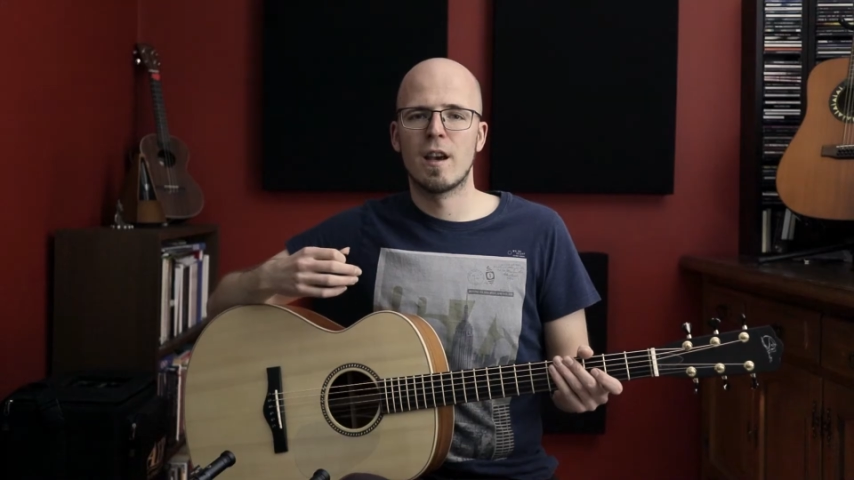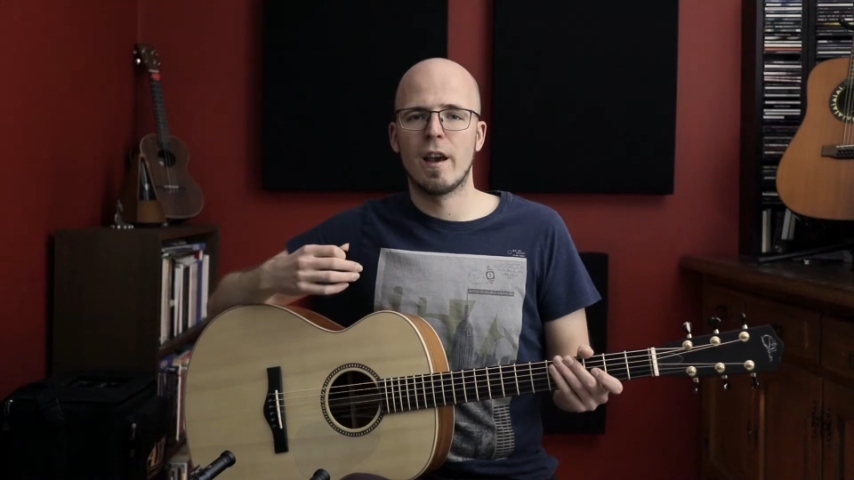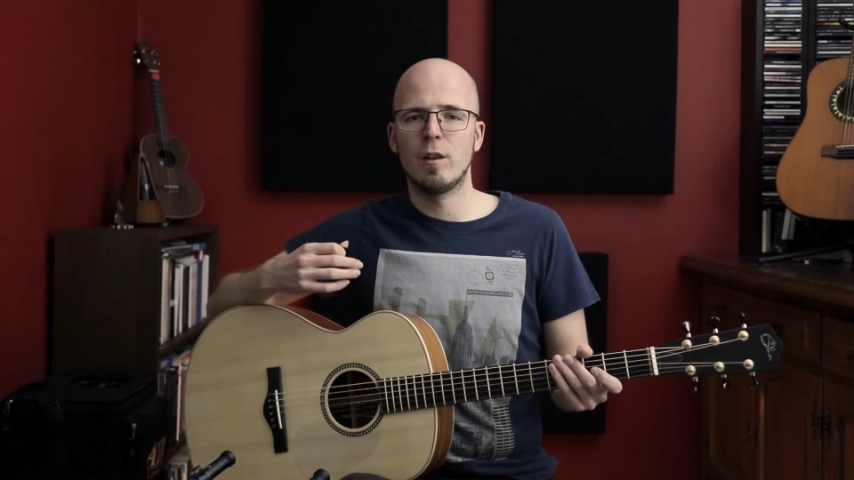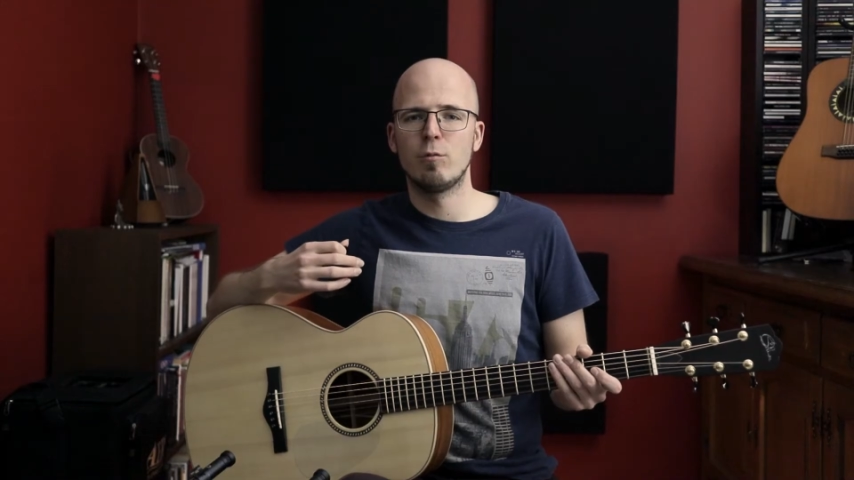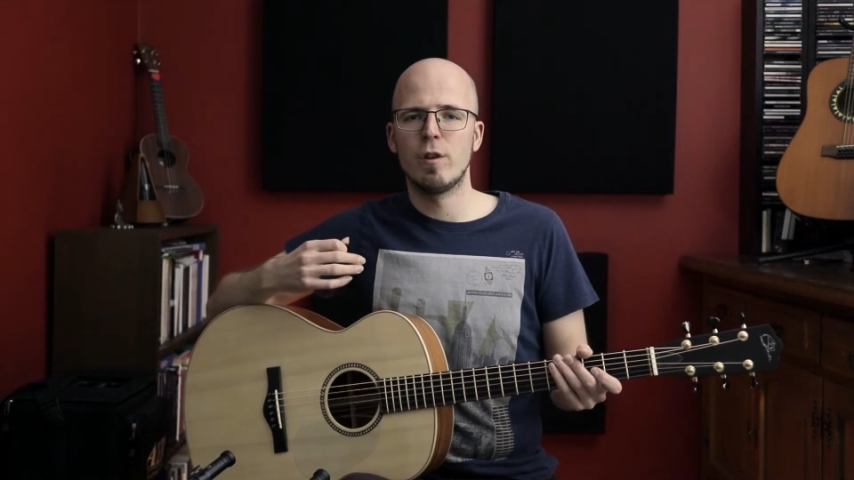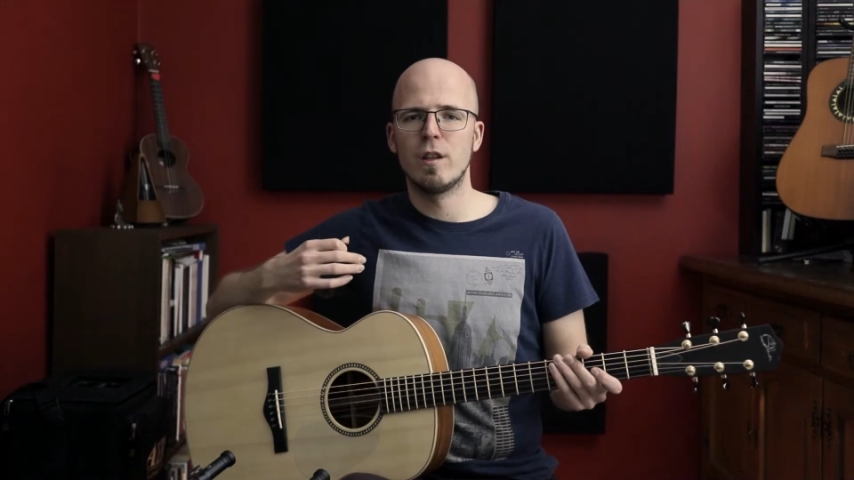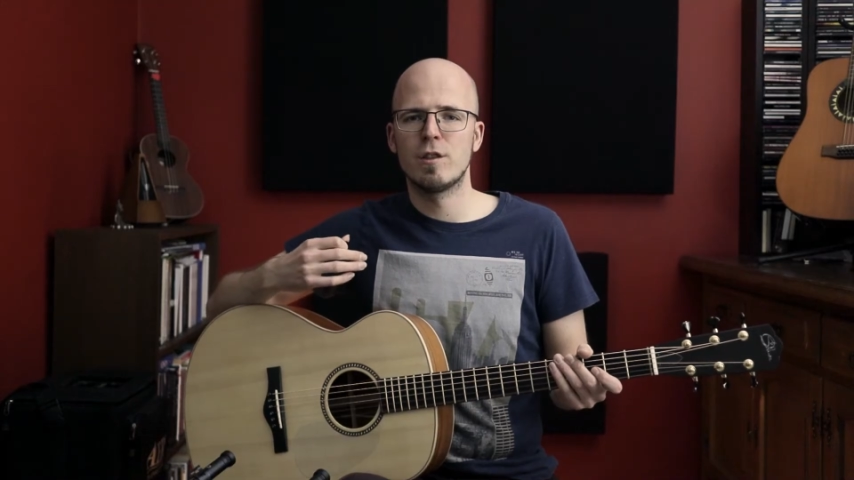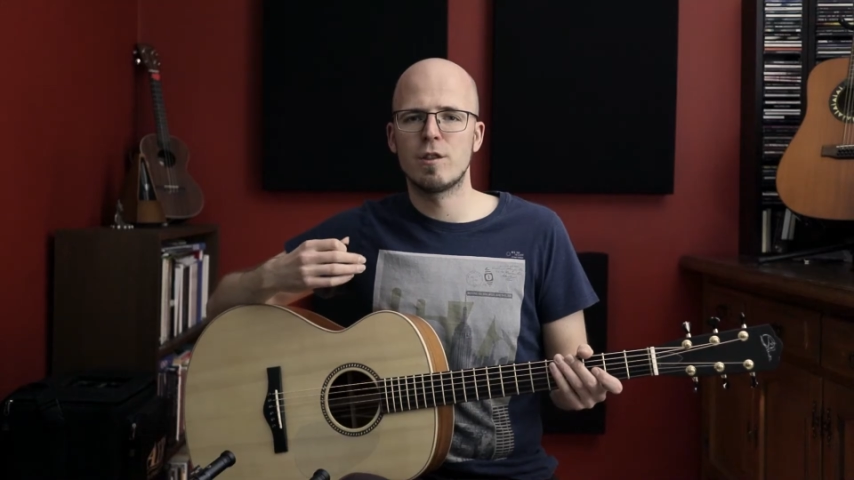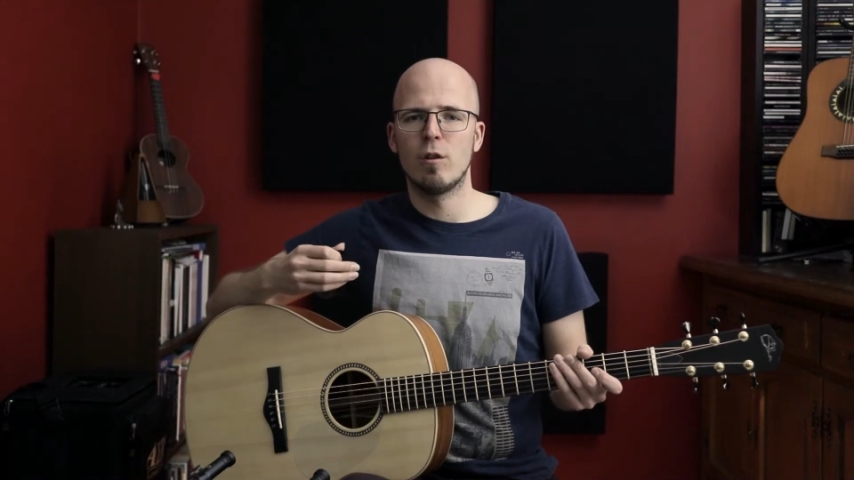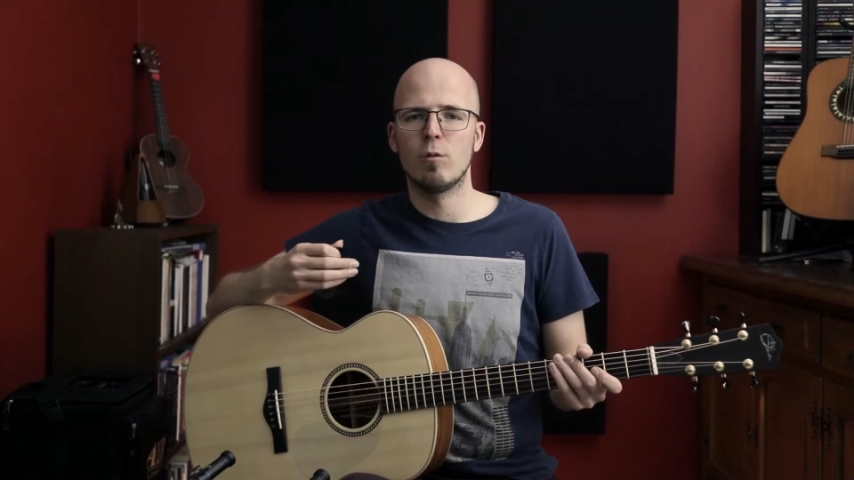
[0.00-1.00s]
and it really
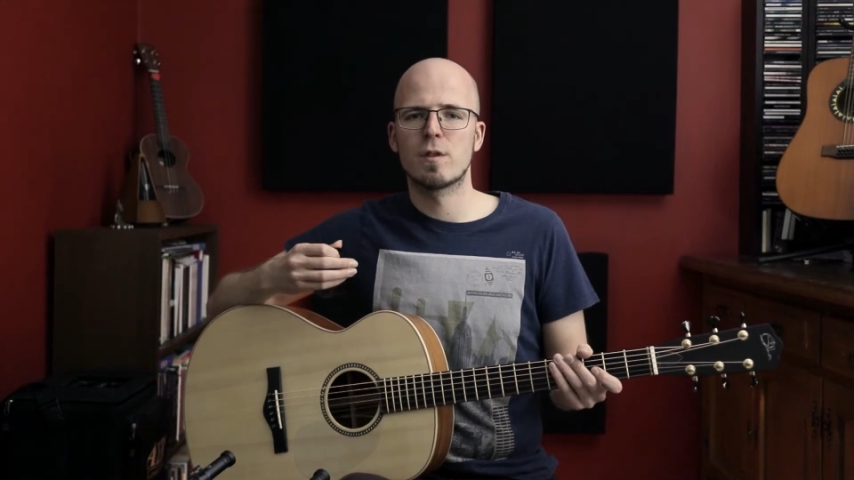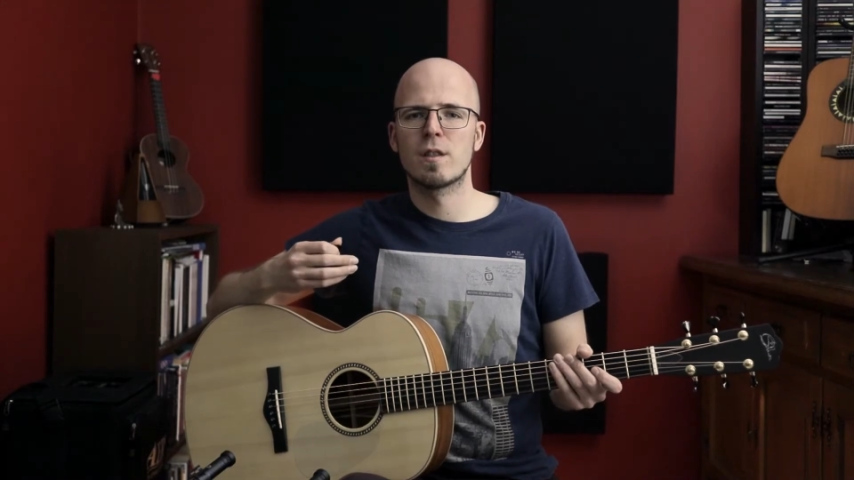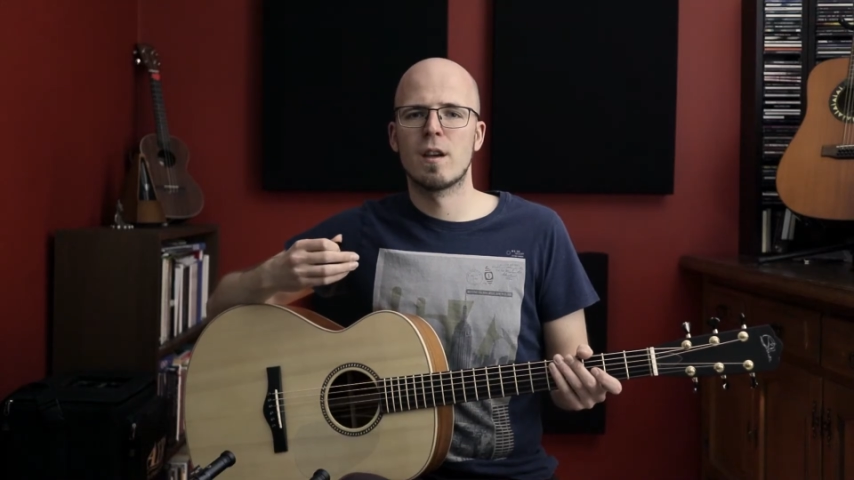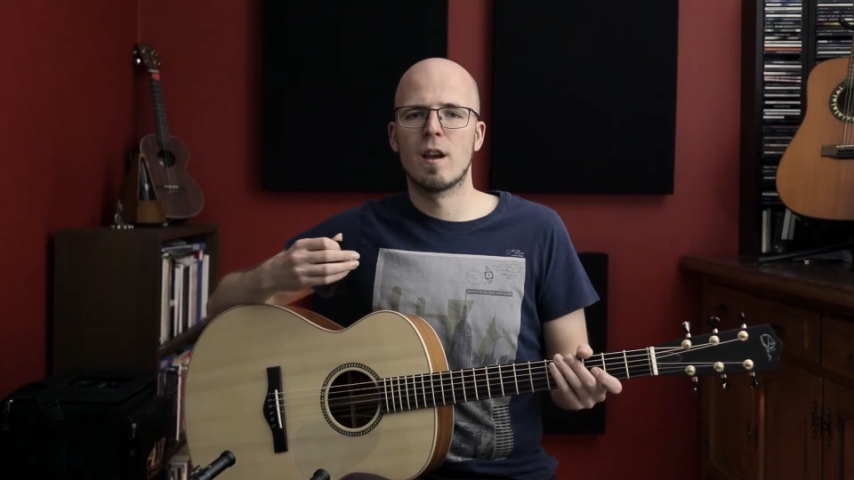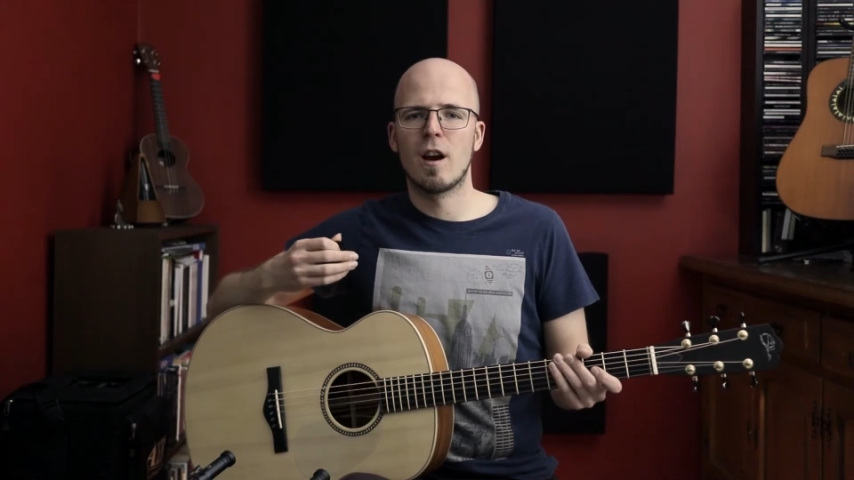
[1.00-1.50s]
shows